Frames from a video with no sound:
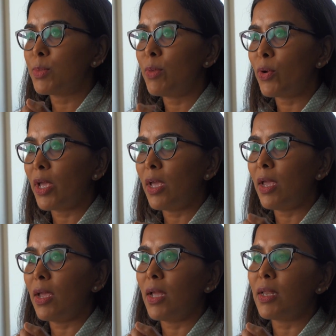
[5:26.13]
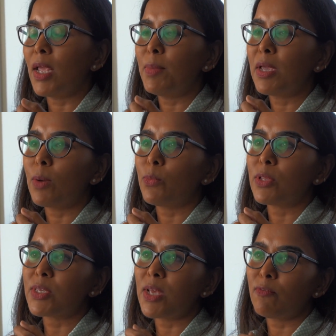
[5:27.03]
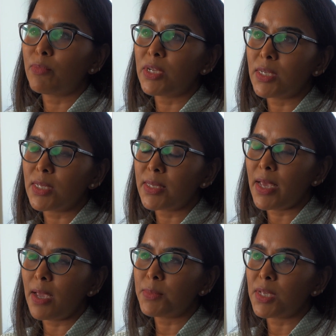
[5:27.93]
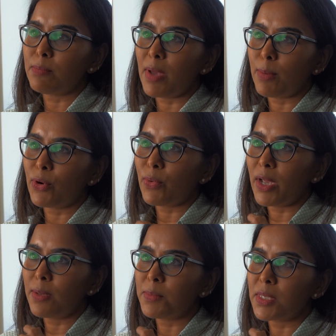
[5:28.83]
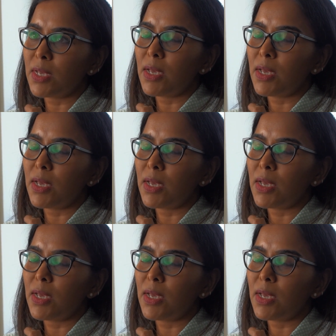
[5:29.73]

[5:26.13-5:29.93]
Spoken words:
smoking, and keeping up with self-breast exams and mammograms